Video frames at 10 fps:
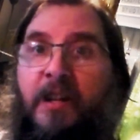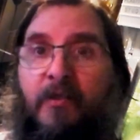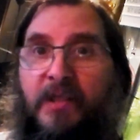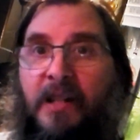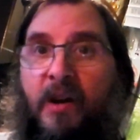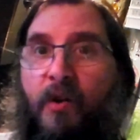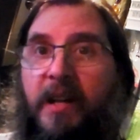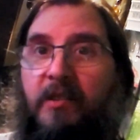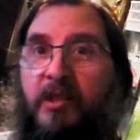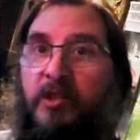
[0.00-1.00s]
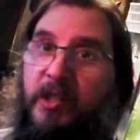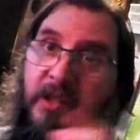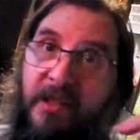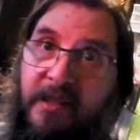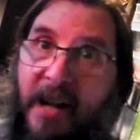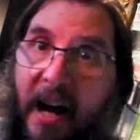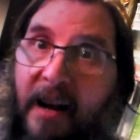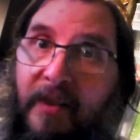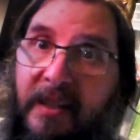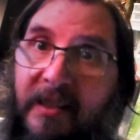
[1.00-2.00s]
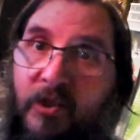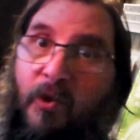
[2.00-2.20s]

Years ago, I used to just dive into the